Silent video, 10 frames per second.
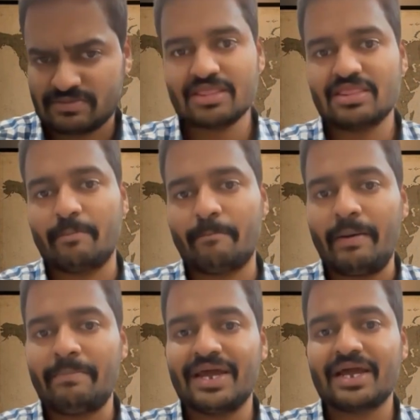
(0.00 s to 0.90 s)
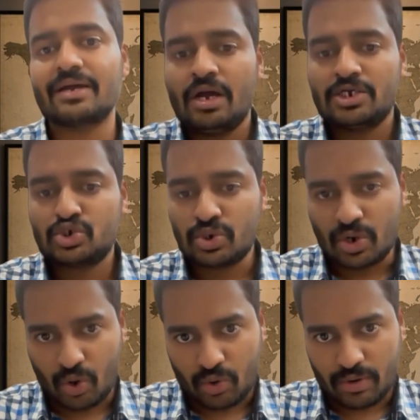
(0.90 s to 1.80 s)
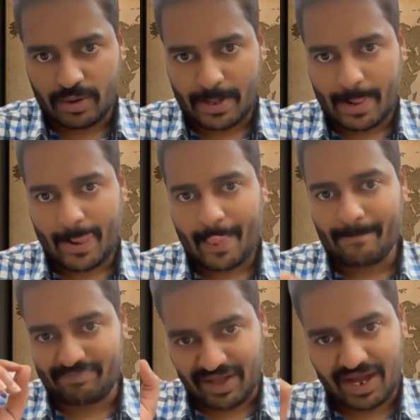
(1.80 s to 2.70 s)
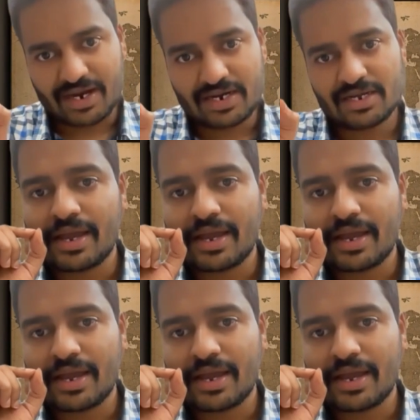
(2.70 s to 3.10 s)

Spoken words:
The public should know that.